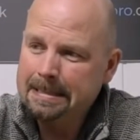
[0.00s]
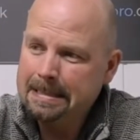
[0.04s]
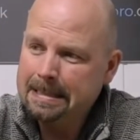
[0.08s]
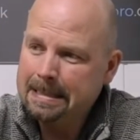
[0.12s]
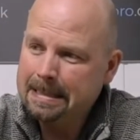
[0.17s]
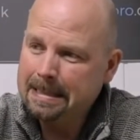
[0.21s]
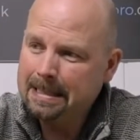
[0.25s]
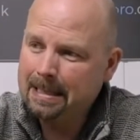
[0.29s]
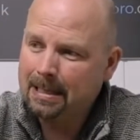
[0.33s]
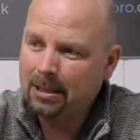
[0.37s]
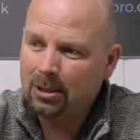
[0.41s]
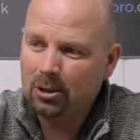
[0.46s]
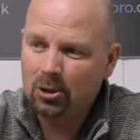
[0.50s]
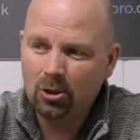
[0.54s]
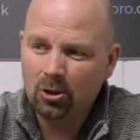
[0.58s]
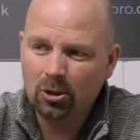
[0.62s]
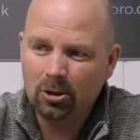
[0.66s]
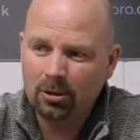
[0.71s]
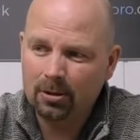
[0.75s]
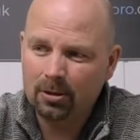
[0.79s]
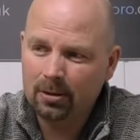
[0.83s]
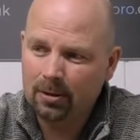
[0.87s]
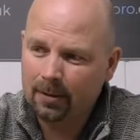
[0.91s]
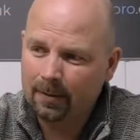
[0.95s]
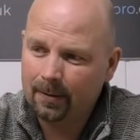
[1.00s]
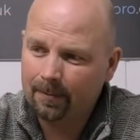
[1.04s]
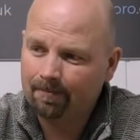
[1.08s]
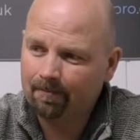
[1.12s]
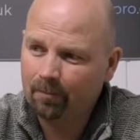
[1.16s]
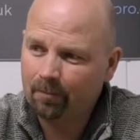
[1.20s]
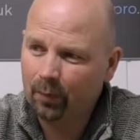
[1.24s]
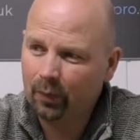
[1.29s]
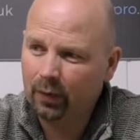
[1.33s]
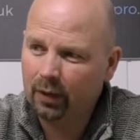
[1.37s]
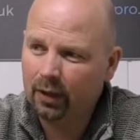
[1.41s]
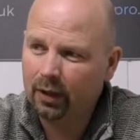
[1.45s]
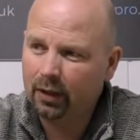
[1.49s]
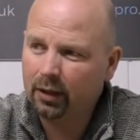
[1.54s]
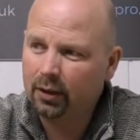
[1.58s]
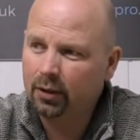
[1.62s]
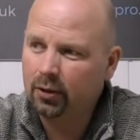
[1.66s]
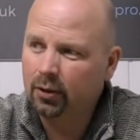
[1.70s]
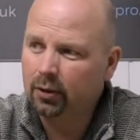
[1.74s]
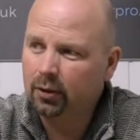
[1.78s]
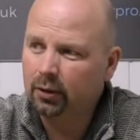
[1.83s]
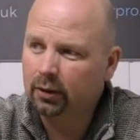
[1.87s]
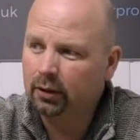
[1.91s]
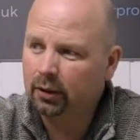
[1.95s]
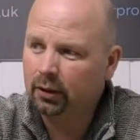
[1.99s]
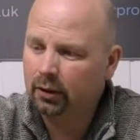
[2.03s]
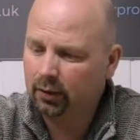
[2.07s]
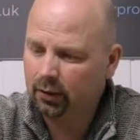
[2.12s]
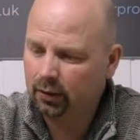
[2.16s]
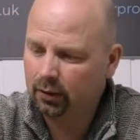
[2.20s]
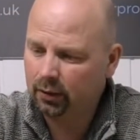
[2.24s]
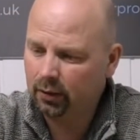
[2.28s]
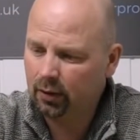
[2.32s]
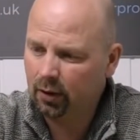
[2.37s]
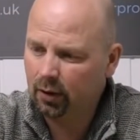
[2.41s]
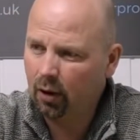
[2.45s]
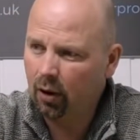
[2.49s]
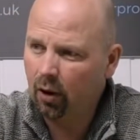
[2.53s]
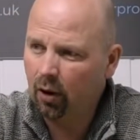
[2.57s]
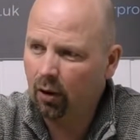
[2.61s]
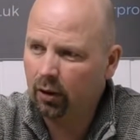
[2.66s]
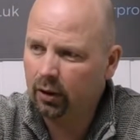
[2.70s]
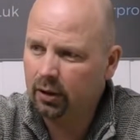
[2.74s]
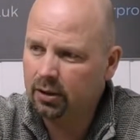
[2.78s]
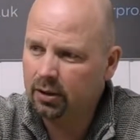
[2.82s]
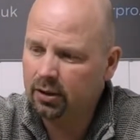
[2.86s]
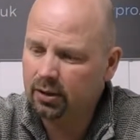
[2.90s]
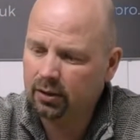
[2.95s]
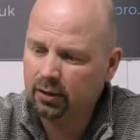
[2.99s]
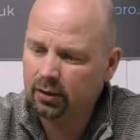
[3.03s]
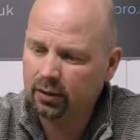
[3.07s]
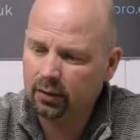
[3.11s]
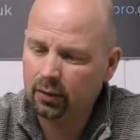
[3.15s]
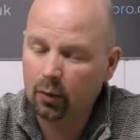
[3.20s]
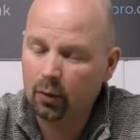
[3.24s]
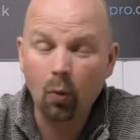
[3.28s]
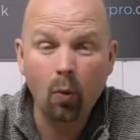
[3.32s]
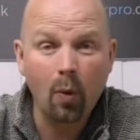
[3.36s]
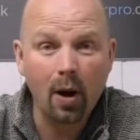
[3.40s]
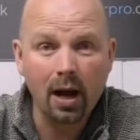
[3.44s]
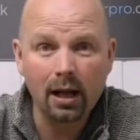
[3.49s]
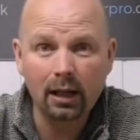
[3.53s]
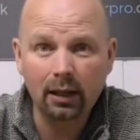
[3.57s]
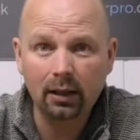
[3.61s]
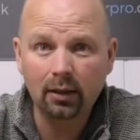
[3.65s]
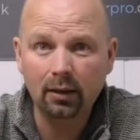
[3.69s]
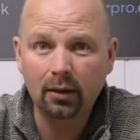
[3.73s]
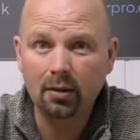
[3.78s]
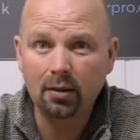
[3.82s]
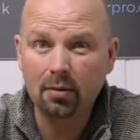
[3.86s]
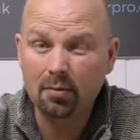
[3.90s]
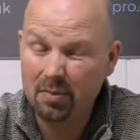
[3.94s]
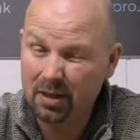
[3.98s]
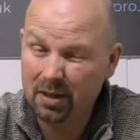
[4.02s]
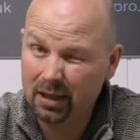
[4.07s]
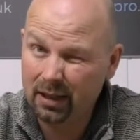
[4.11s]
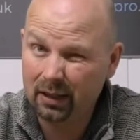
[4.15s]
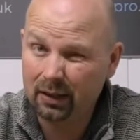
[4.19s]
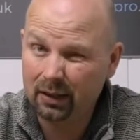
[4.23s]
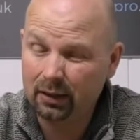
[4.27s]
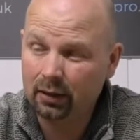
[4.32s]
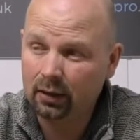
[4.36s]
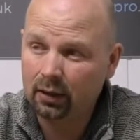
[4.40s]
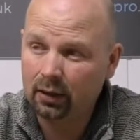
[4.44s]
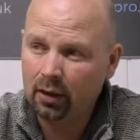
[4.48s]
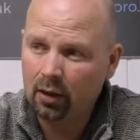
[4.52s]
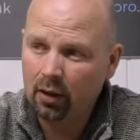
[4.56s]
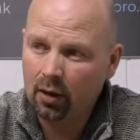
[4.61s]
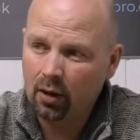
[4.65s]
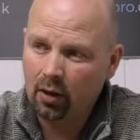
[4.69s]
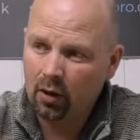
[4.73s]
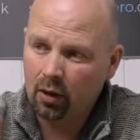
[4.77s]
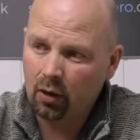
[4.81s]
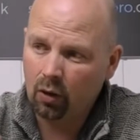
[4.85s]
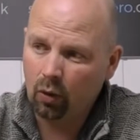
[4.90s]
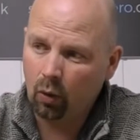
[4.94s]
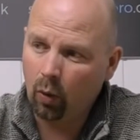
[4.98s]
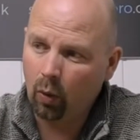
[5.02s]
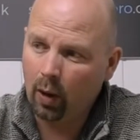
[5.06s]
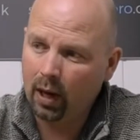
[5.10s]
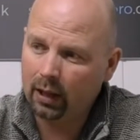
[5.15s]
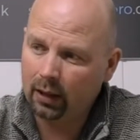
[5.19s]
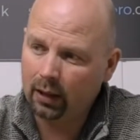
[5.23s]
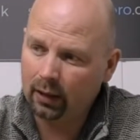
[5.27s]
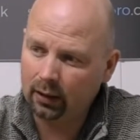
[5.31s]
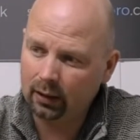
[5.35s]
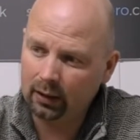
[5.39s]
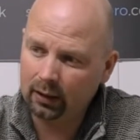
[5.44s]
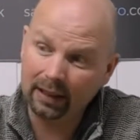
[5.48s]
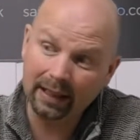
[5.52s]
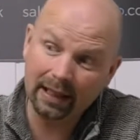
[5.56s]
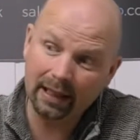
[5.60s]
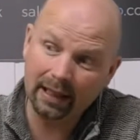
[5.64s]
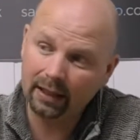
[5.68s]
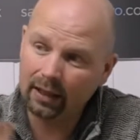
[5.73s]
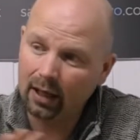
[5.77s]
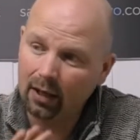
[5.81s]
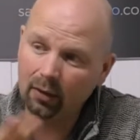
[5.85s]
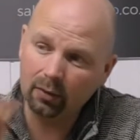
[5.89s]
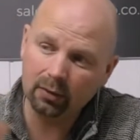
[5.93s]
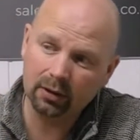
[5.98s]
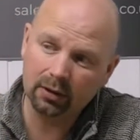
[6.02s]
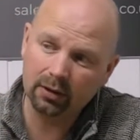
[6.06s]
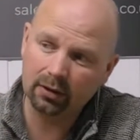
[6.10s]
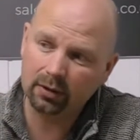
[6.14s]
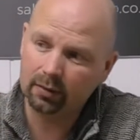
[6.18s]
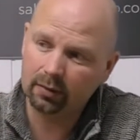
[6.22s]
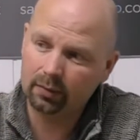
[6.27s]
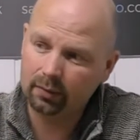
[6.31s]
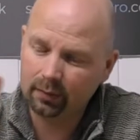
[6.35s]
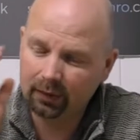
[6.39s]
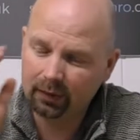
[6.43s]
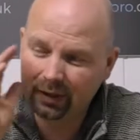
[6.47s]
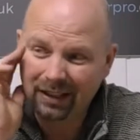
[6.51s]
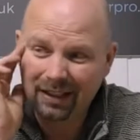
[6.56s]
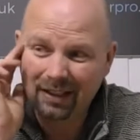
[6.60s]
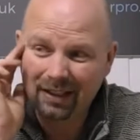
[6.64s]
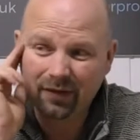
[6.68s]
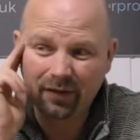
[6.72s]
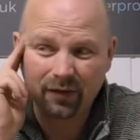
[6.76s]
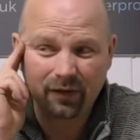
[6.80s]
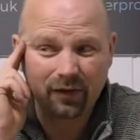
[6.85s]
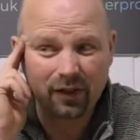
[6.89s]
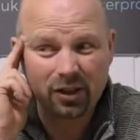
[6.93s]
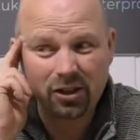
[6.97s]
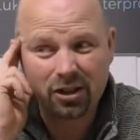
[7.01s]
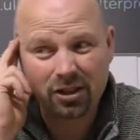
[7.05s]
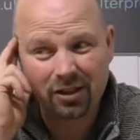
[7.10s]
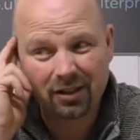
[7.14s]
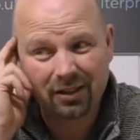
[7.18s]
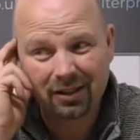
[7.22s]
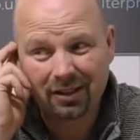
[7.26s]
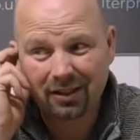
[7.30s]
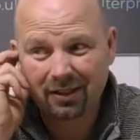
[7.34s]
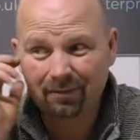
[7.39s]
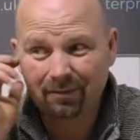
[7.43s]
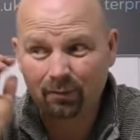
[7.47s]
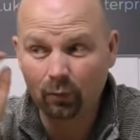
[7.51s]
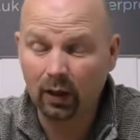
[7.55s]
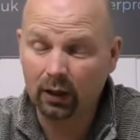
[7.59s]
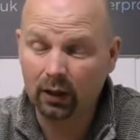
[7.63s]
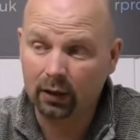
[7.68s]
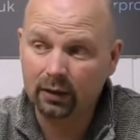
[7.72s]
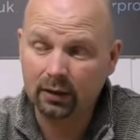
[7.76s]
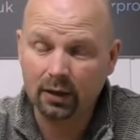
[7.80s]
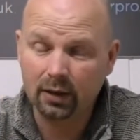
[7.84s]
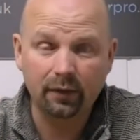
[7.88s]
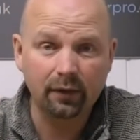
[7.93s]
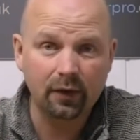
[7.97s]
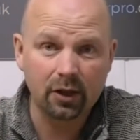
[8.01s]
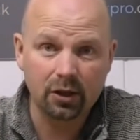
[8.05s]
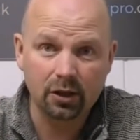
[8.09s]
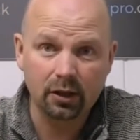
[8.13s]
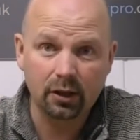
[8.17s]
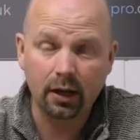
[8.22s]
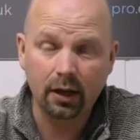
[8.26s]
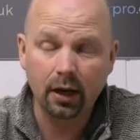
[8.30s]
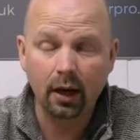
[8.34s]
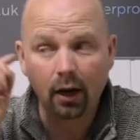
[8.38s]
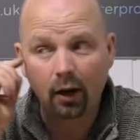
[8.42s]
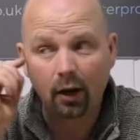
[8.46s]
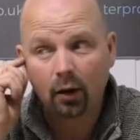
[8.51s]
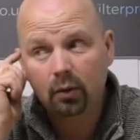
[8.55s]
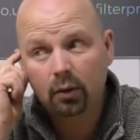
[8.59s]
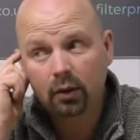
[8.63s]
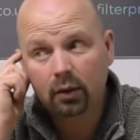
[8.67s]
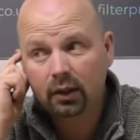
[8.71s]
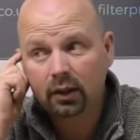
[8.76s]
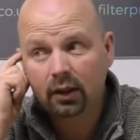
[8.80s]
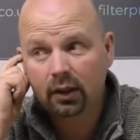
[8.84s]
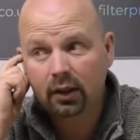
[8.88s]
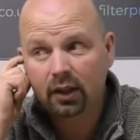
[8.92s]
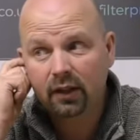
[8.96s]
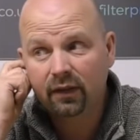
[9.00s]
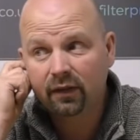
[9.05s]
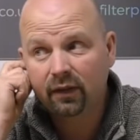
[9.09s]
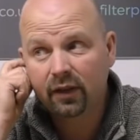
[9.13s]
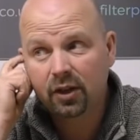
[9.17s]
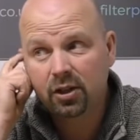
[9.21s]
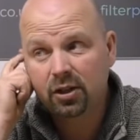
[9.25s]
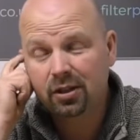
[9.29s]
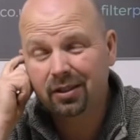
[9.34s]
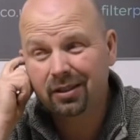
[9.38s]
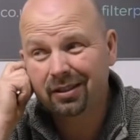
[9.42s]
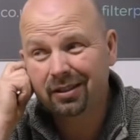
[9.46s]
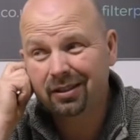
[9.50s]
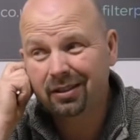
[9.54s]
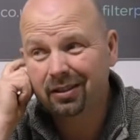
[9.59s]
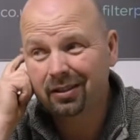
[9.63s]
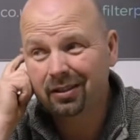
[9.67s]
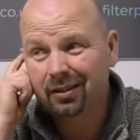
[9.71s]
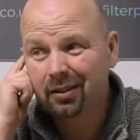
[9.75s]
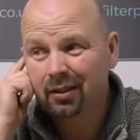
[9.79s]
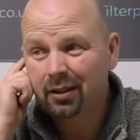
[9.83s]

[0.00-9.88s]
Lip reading: It's just a good, honest, well made, well laid out, efficient, well it's efficient now, efficient,